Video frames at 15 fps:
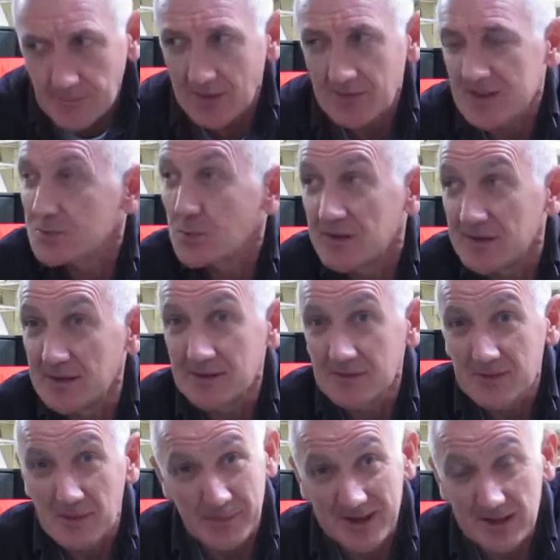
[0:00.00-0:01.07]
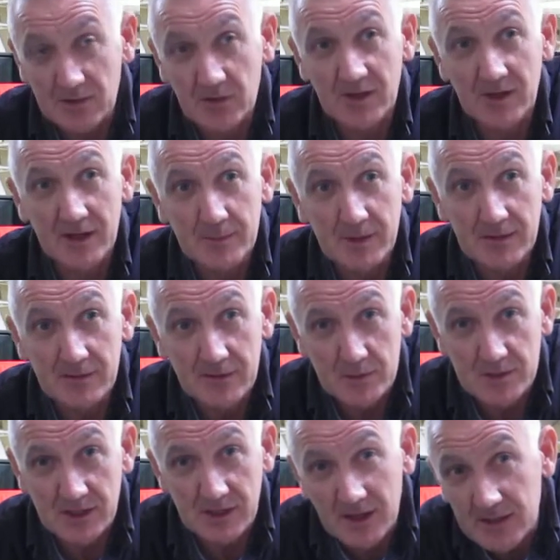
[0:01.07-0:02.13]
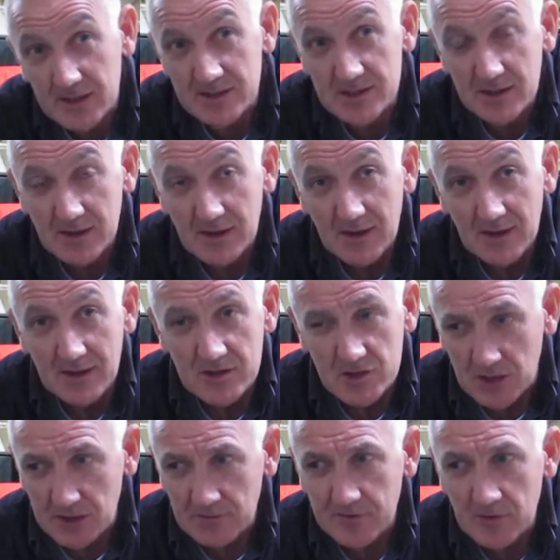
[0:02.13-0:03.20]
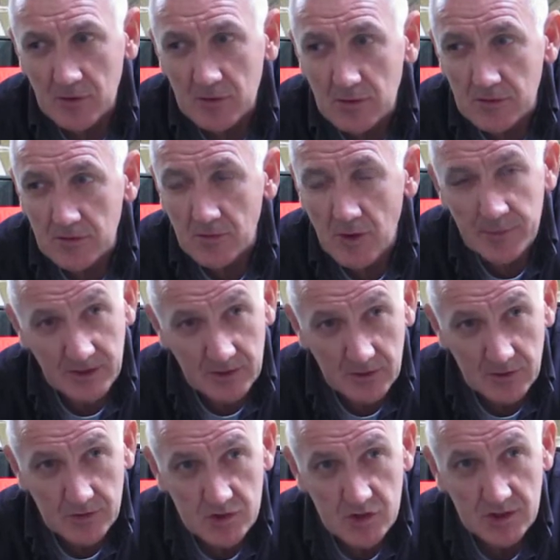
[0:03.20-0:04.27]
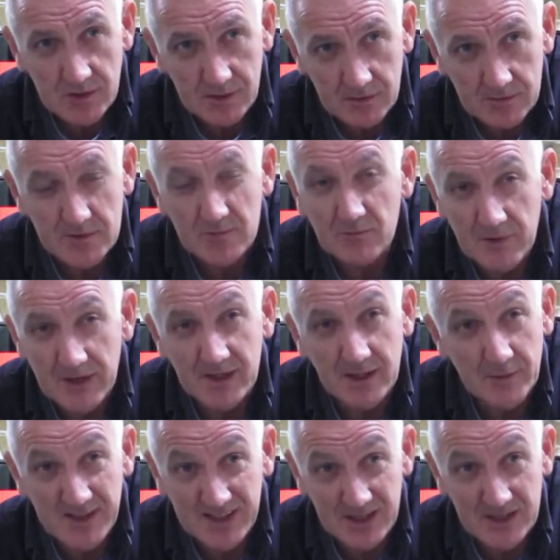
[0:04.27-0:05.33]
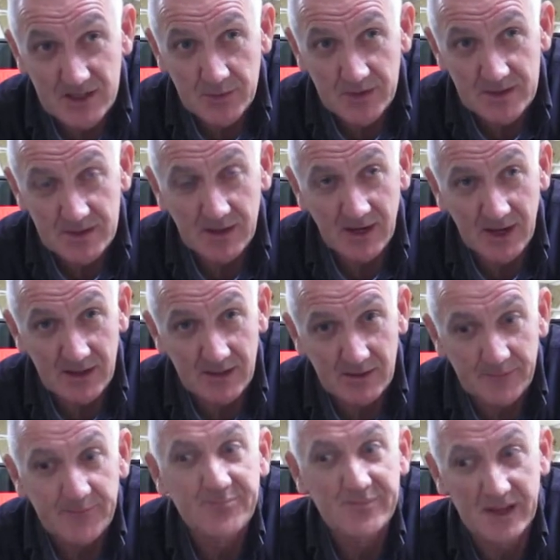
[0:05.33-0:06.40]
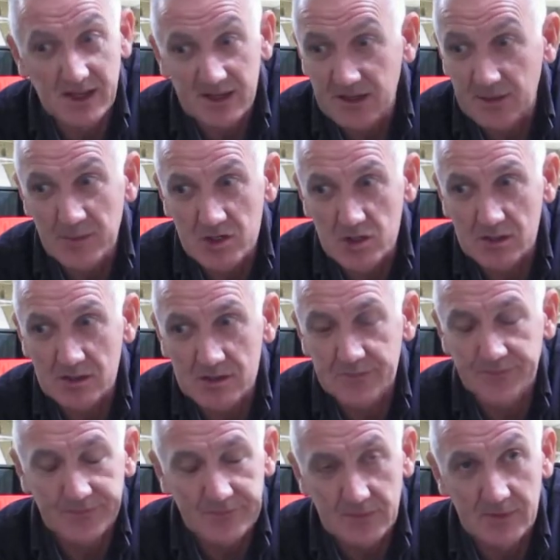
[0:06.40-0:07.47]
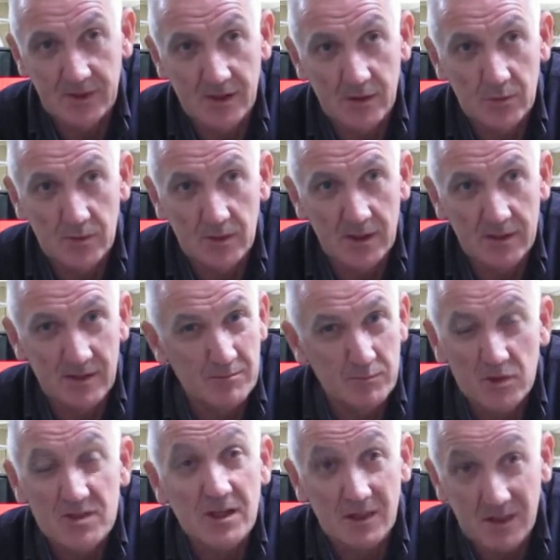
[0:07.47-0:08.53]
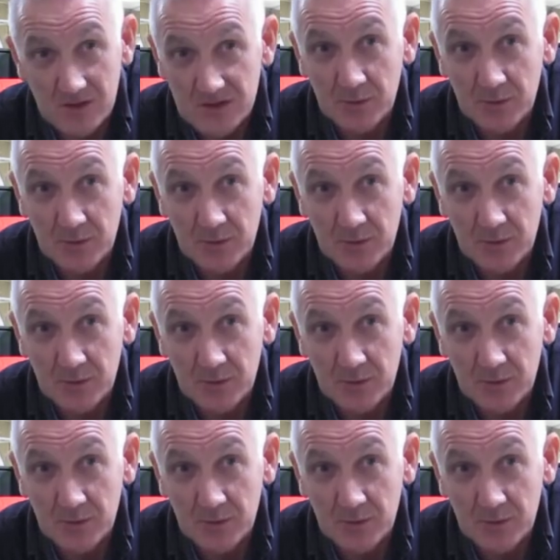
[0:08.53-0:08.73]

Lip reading: that's where the battle came in. There was a guy at Channel 4 called Robin Gutch, who was really, really into it, and he commissioned, you know, he put a lot